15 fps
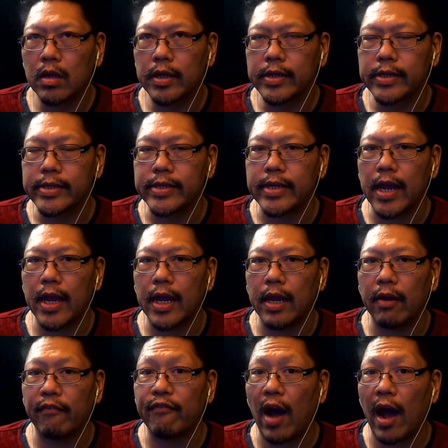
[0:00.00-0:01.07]
say a
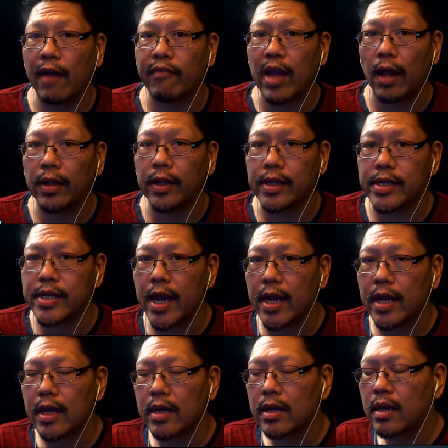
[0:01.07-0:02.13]
5-gallon
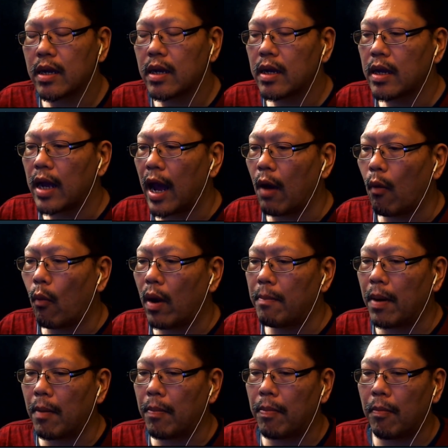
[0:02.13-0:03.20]
tank at one
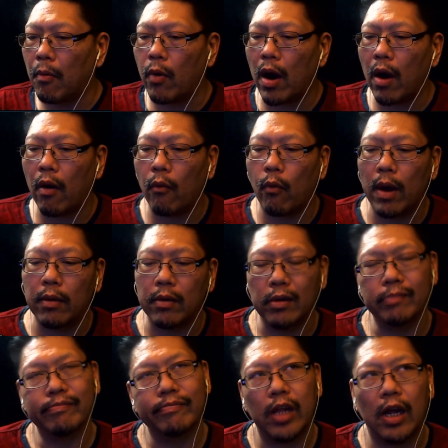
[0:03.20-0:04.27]
bulb, well,
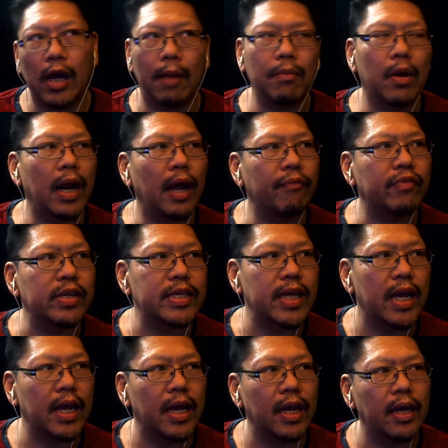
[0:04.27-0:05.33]
I'm gonna have to
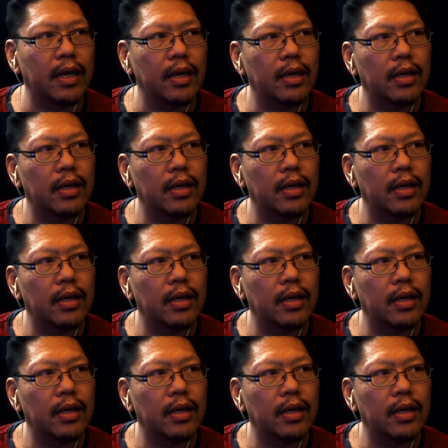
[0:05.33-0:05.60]
say,